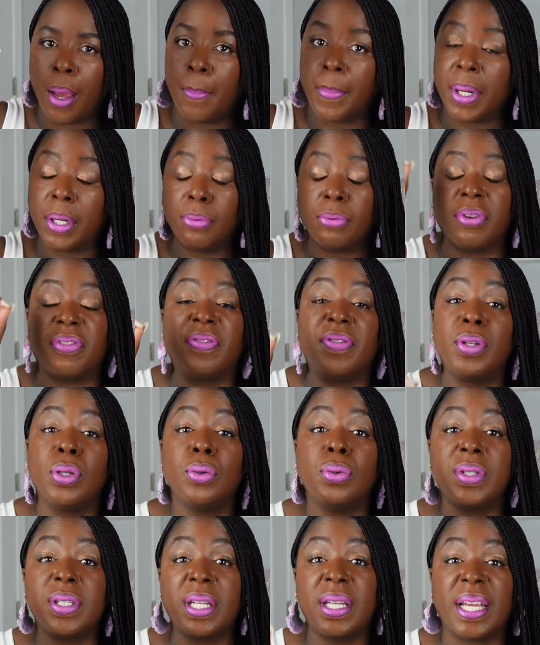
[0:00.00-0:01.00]
but it
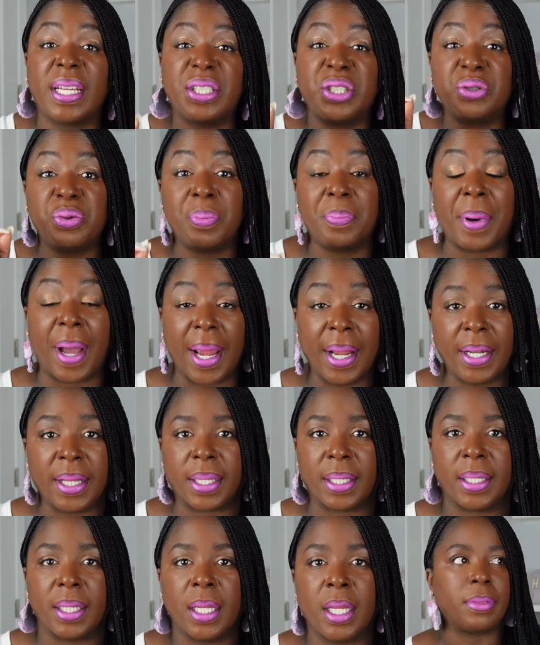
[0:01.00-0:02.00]
refuses to let you bite
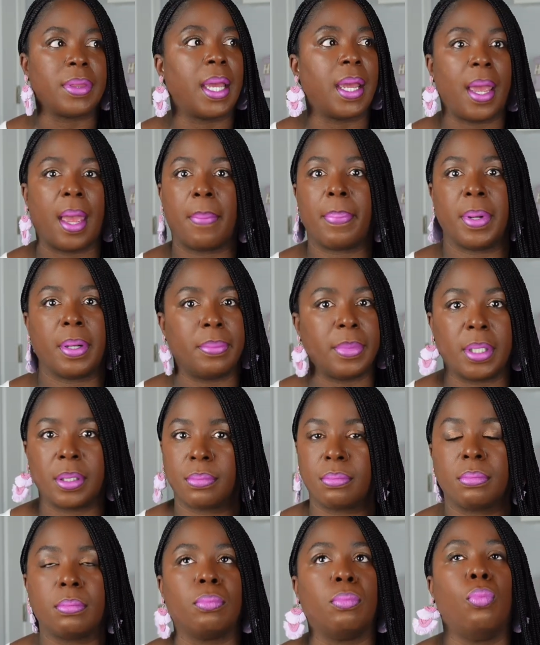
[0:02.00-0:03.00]
it. That happened to me
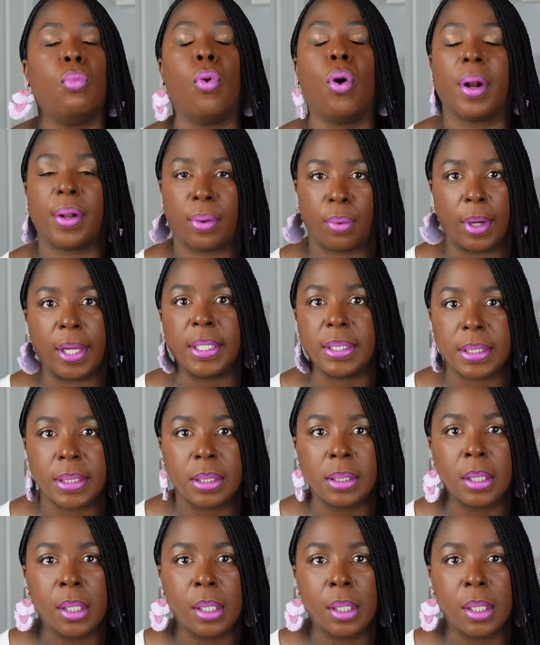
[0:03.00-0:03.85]
more than once.